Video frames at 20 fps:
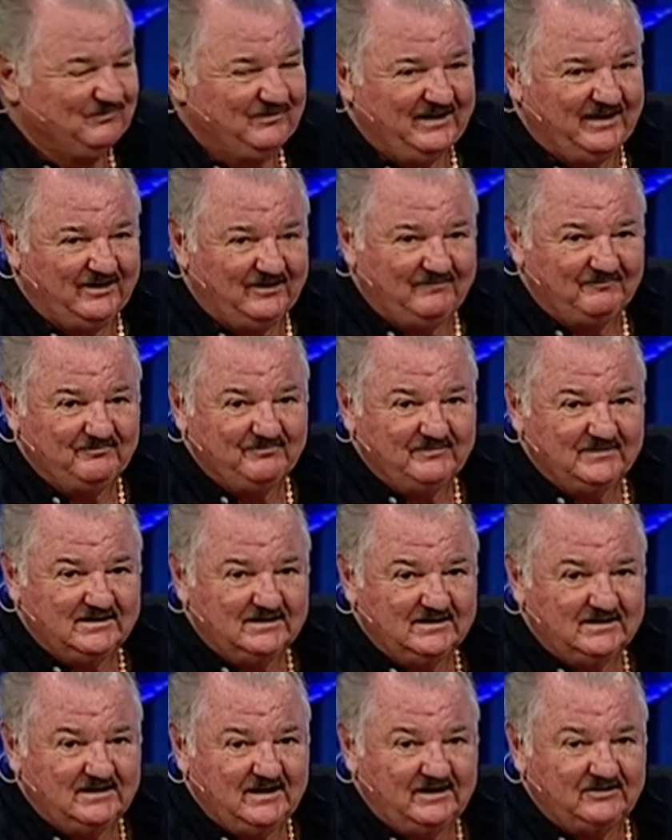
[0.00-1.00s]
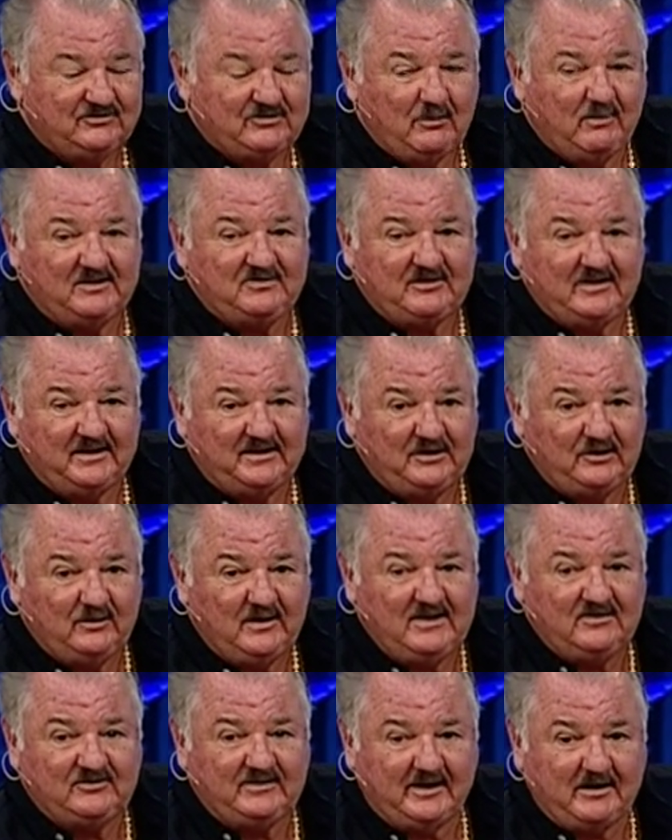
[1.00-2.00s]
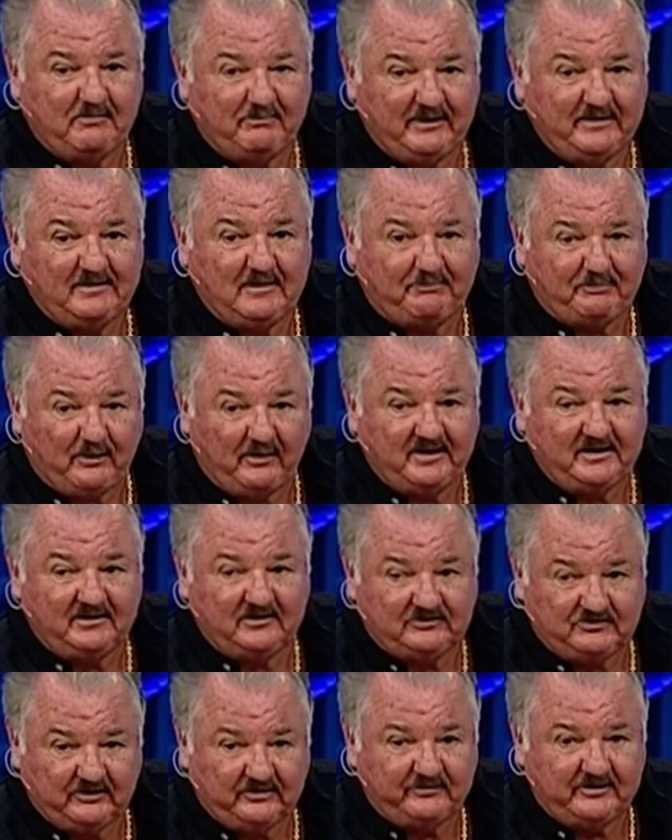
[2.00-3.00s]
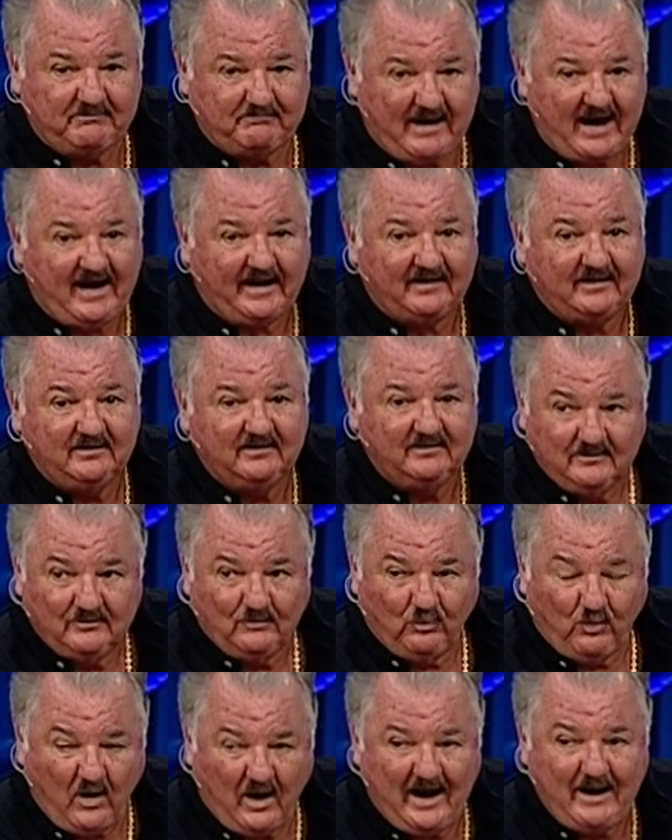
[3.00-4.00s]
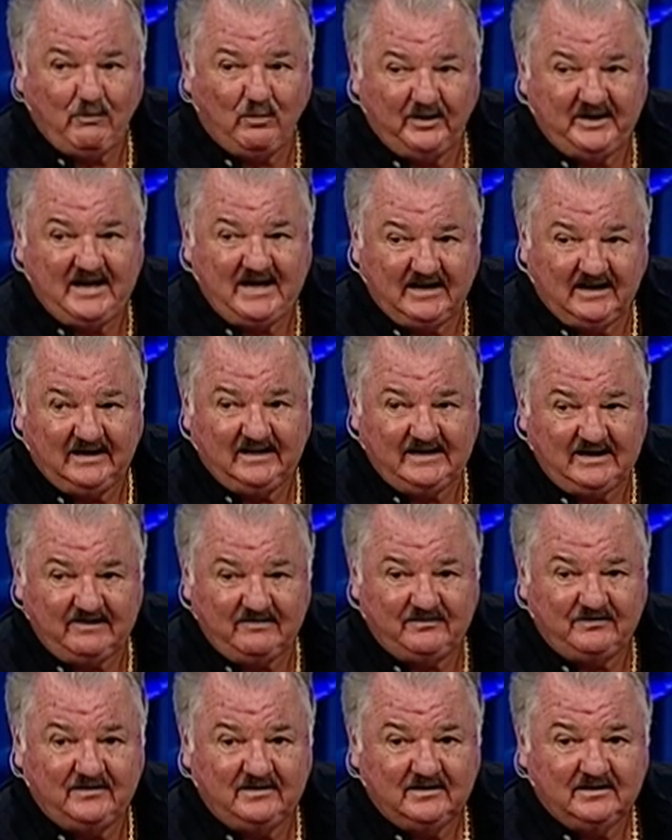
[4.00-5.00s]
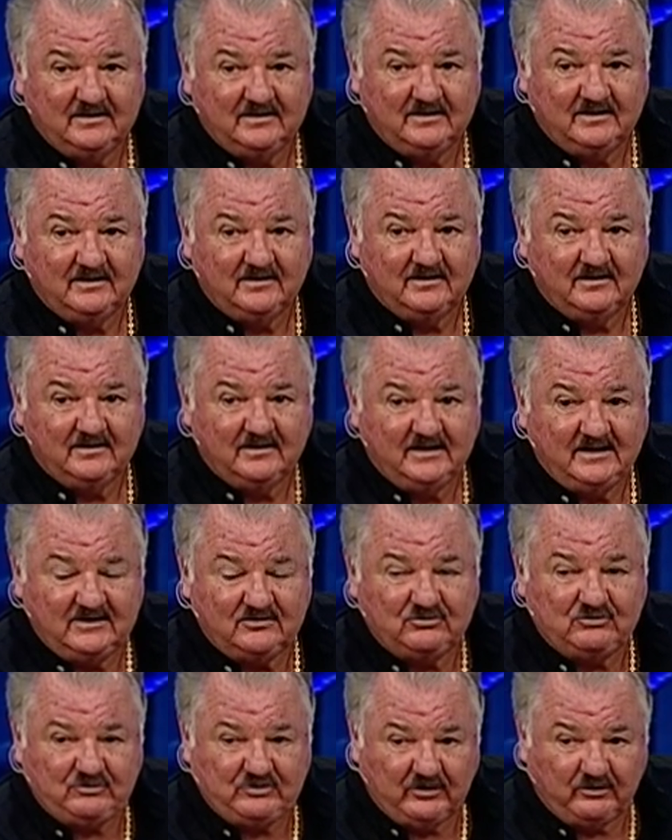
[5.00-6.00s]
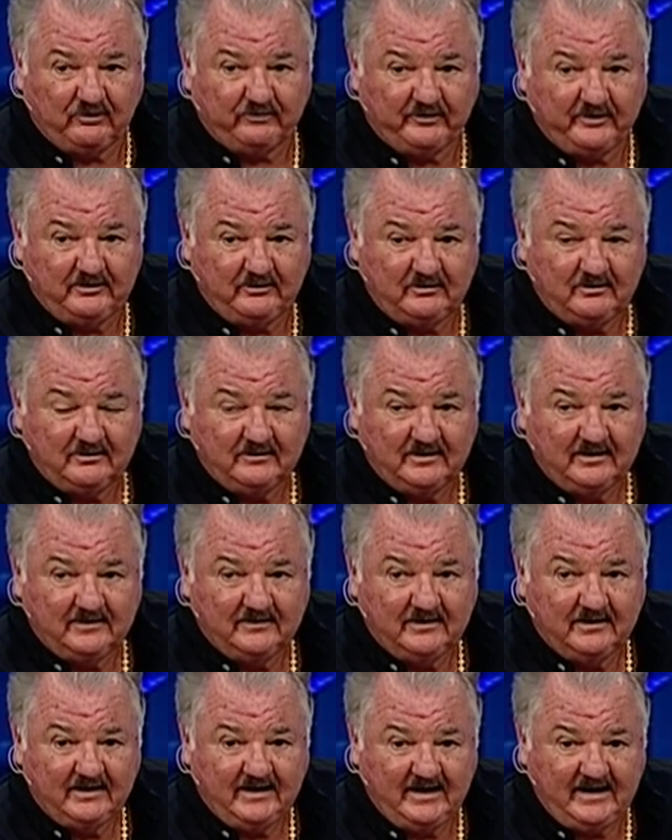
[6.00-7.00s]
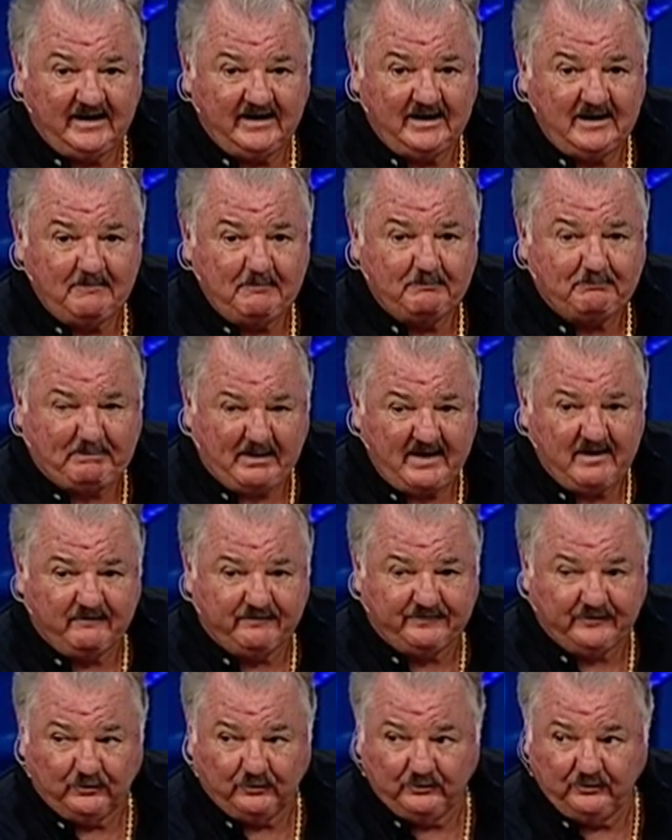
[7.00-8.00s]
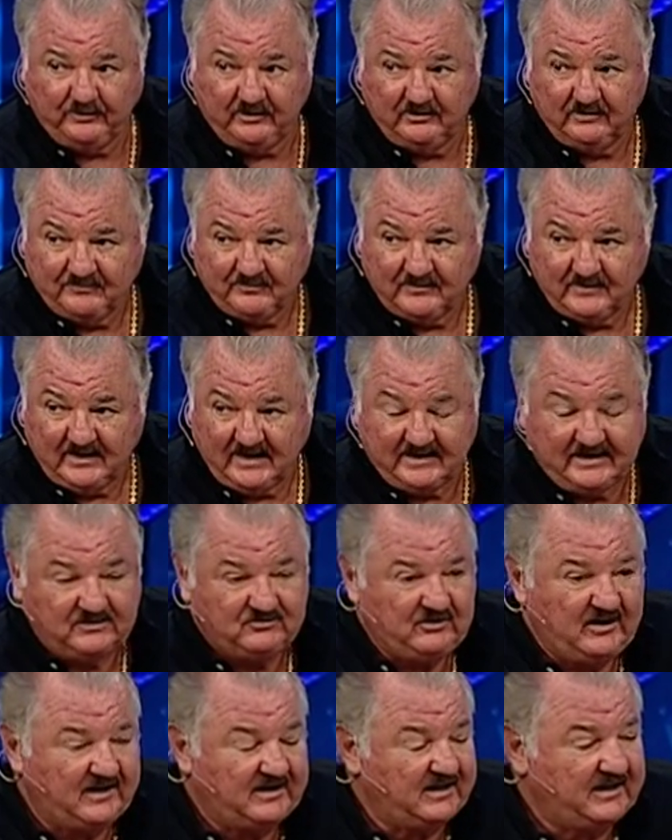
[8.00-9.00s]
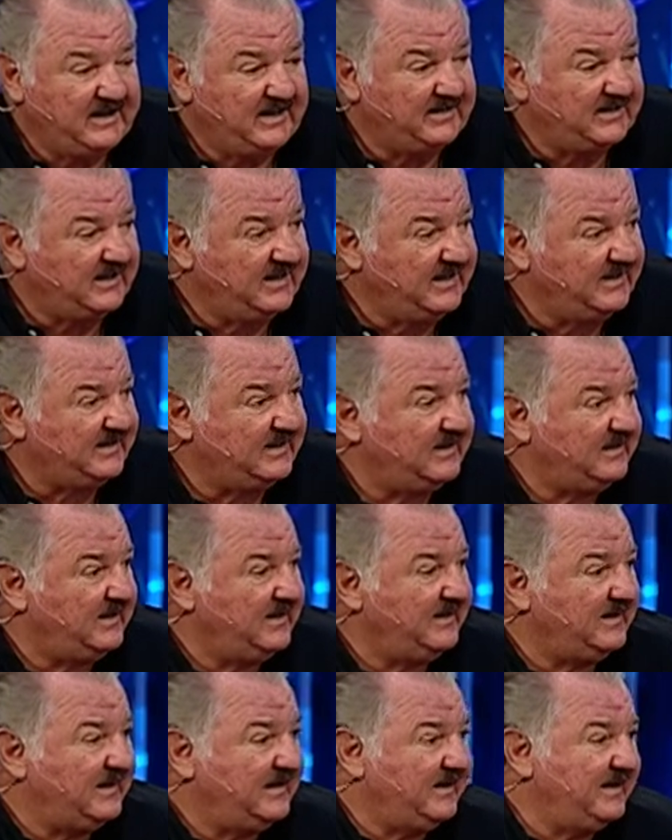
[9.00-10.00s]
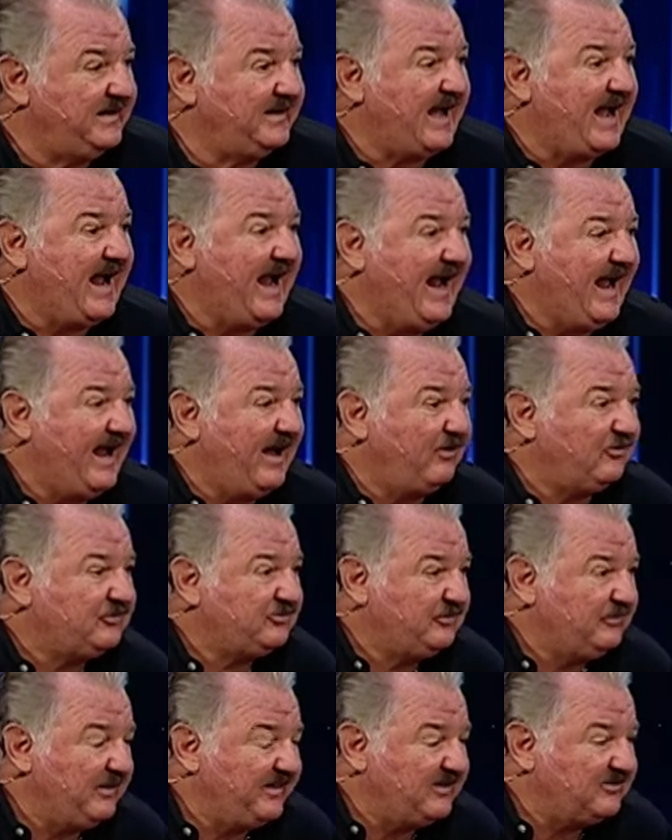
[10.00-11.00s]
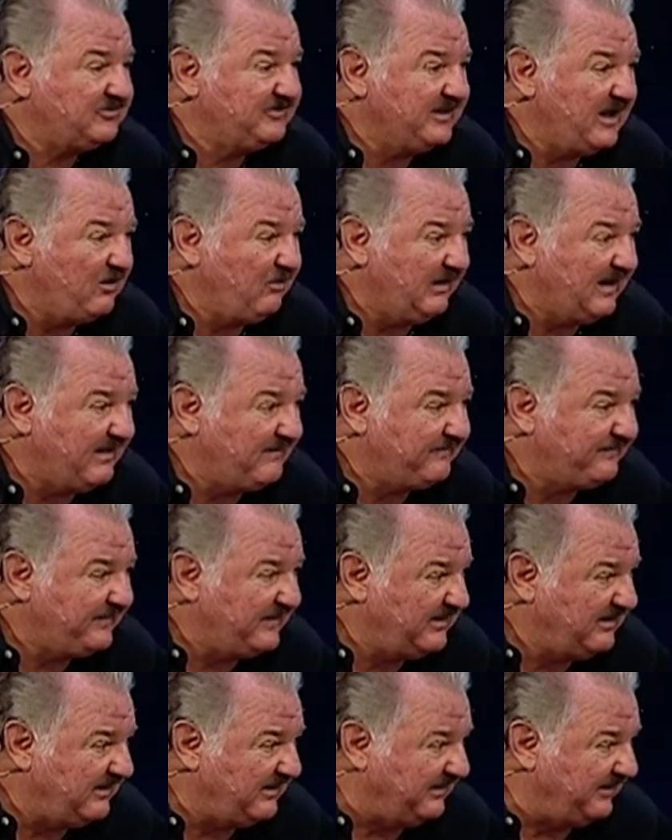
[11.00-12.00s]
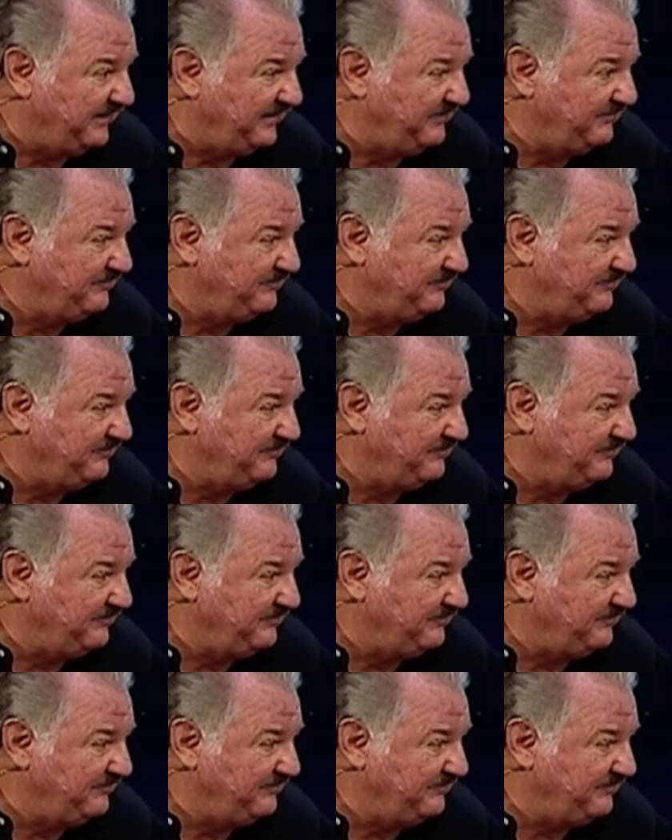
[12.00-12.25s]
you know? And so what's he going to do? He's going to bring the prodigal children back. Why would he leave his children eating pig food in a, in a, in a, in a, in a, in a house where there's no love for God?